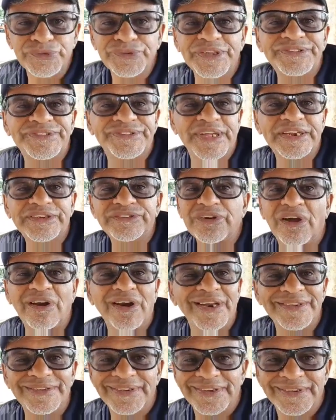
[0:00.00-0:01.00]
to this
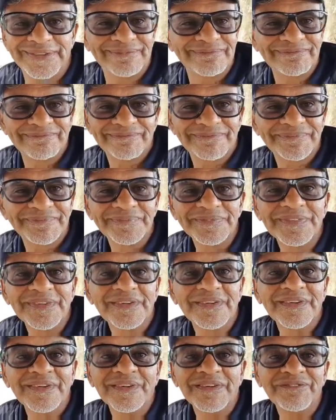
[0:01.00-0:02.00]
technology.
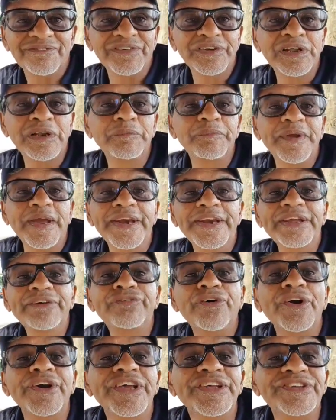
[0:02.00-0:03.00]
We will be ready
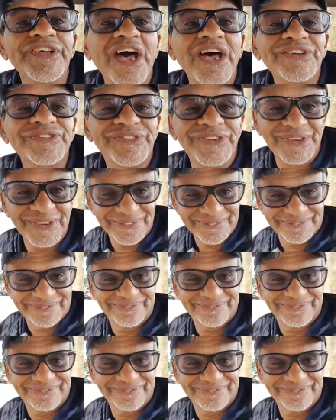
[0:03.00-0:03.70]
for disaster.